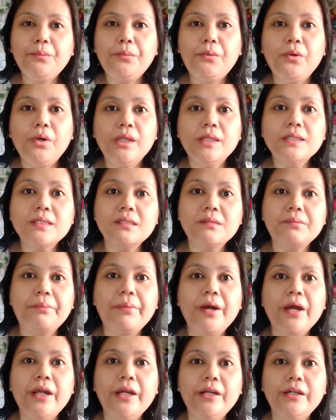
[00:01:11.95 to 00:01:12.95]
Pooh
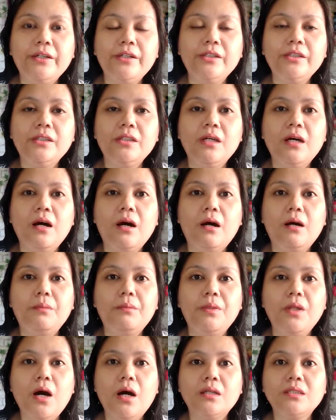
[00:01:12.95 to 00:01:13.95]
inspired
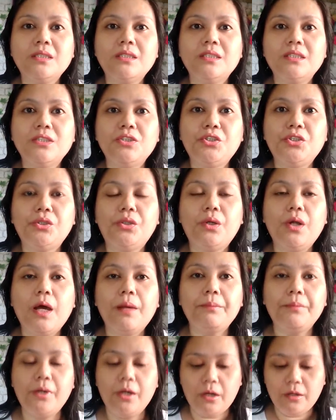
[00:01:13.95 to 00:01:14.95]
block stitch
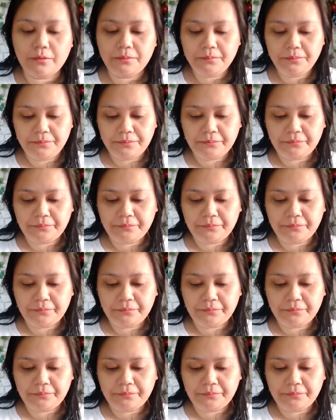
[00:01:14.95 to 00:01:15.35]
Graphghan,